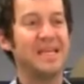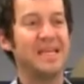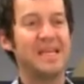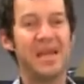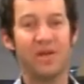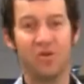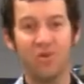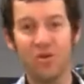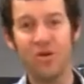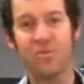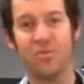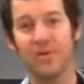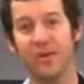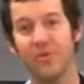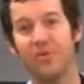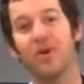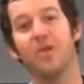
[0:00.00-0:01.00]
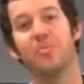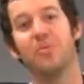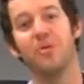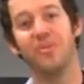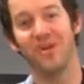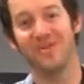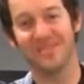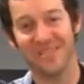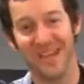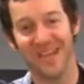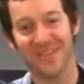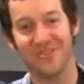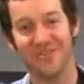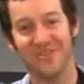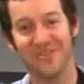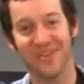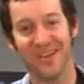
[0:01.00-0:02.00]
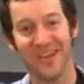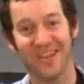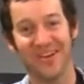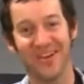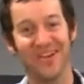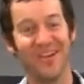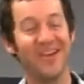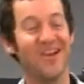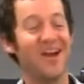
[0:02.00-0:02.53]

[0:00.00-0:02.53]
Now, normally, when I put my saxophone together,